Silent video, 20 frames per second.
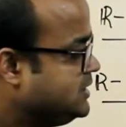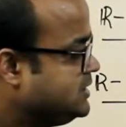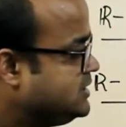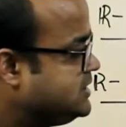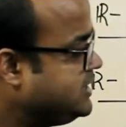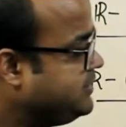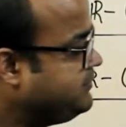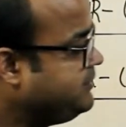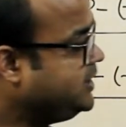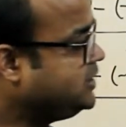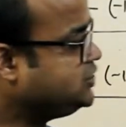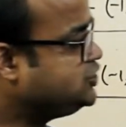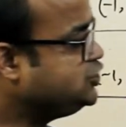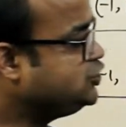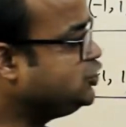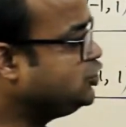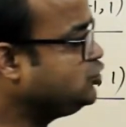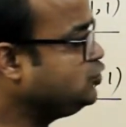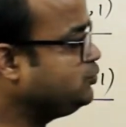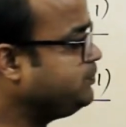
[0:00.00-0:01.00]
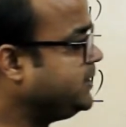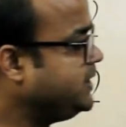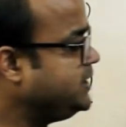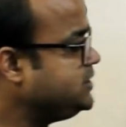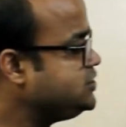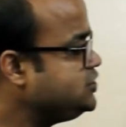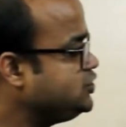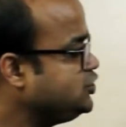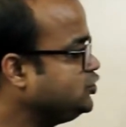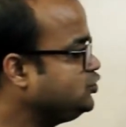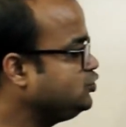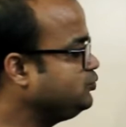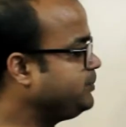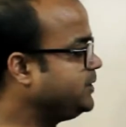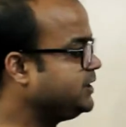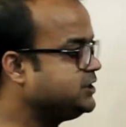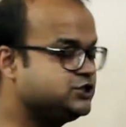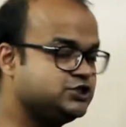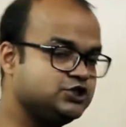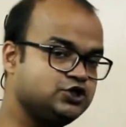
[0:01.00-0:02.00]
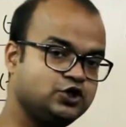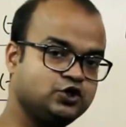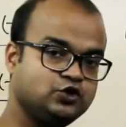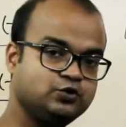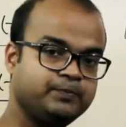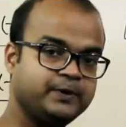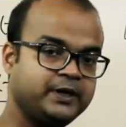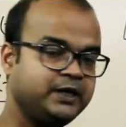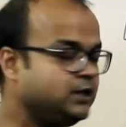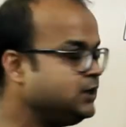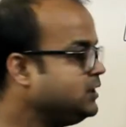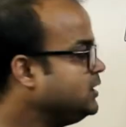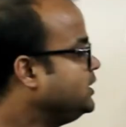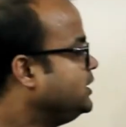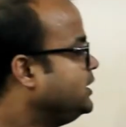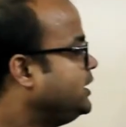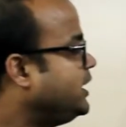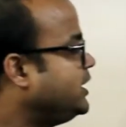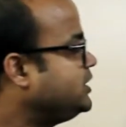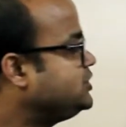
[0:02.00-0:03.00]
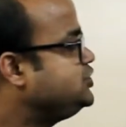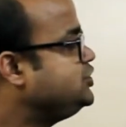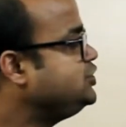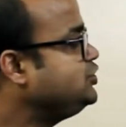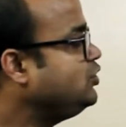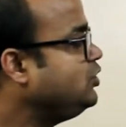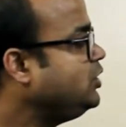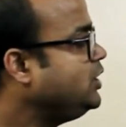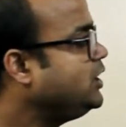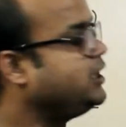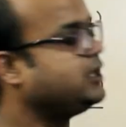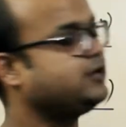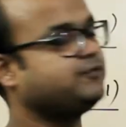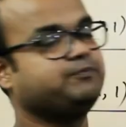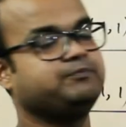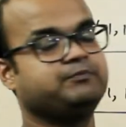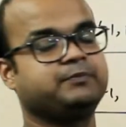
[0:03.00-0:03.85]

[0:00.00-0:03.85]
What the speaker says: Same here, 0 to pi, 0 to pi, 0 to pi, here 0, here